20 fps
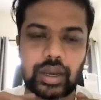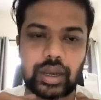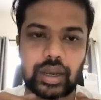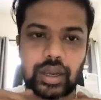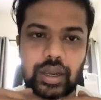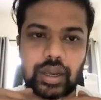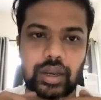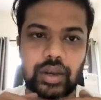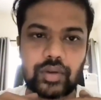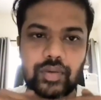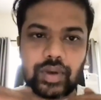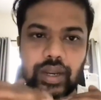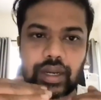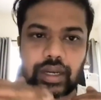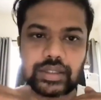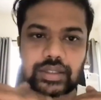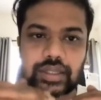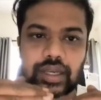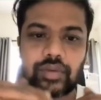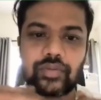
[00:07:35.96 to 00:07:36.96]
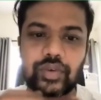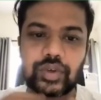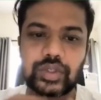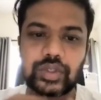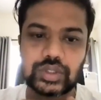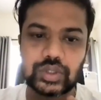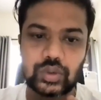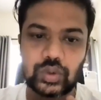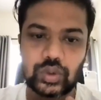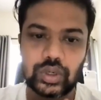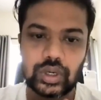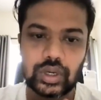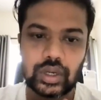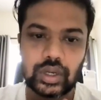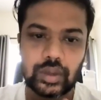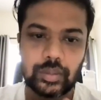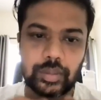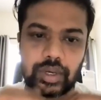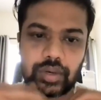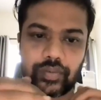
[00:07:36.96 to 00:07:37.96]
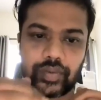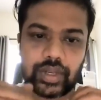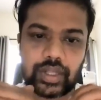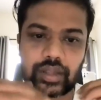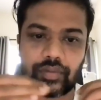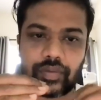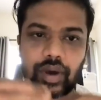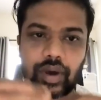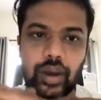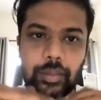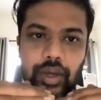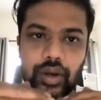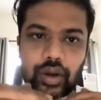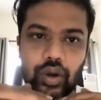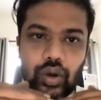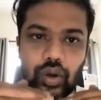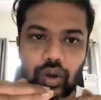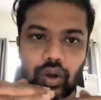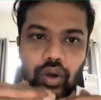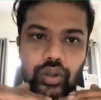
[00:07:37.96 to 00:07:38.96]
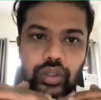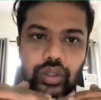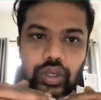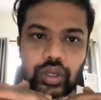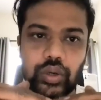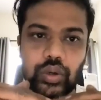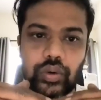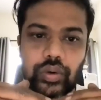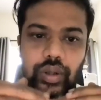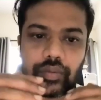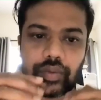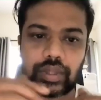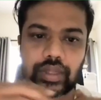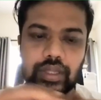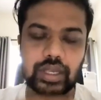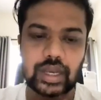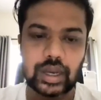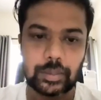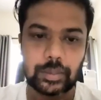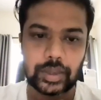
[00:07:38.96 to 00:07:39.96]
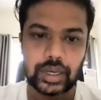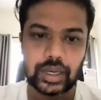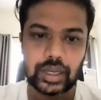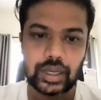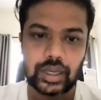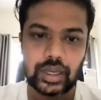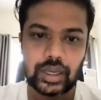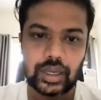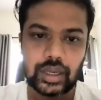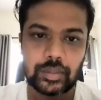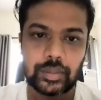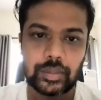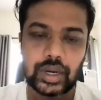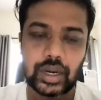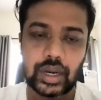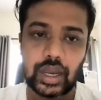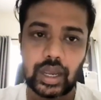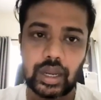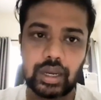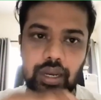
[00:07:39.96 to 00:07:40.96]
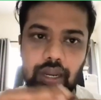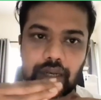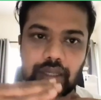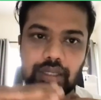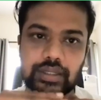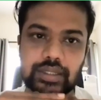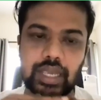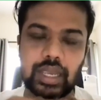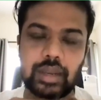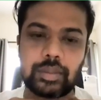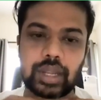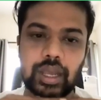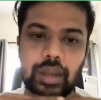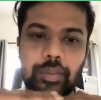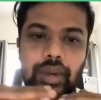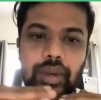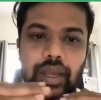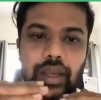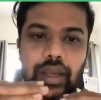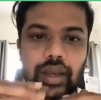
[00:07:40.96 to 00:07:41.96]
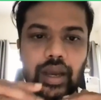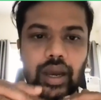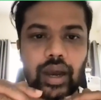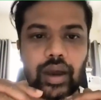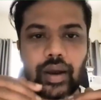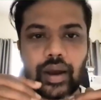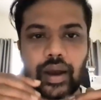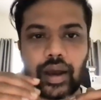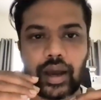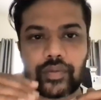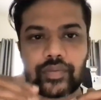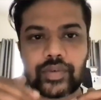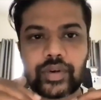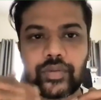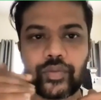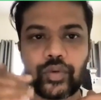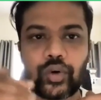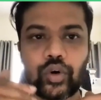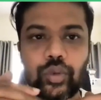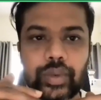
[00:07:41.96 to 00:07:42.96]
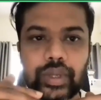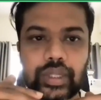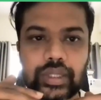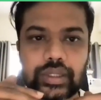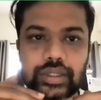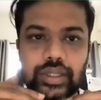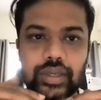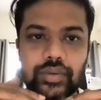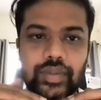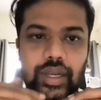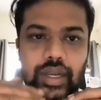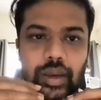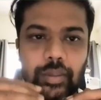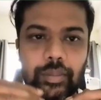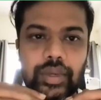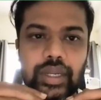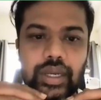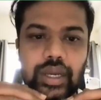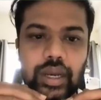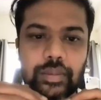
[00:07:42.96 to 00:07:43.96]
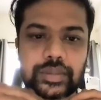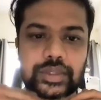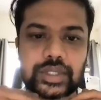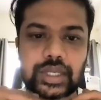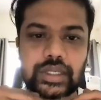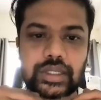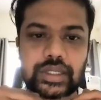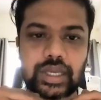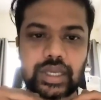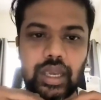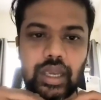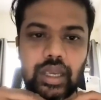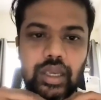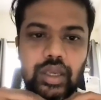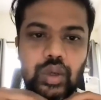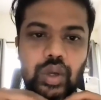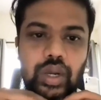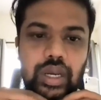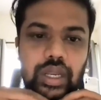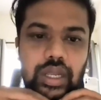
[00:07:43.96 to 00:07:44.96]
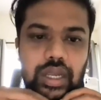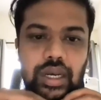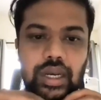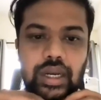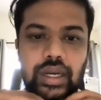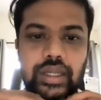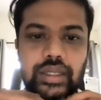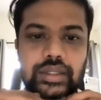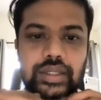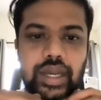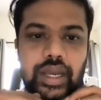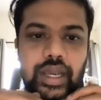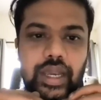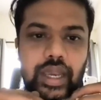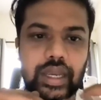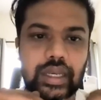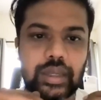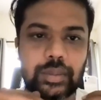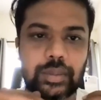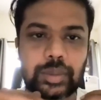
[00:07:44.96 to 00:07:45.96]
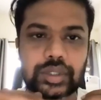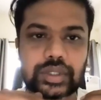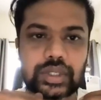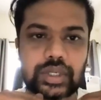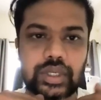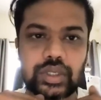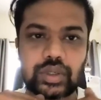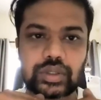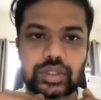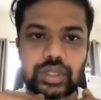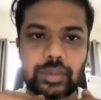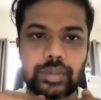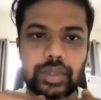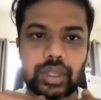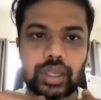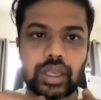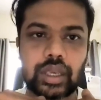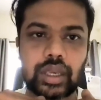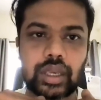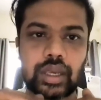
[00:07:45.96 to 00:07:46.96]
kind of like discomfort zone between the farmer or the grower with the company. But and at the same time, like after 4 months, if the company comes and say your yield is like 80% or something,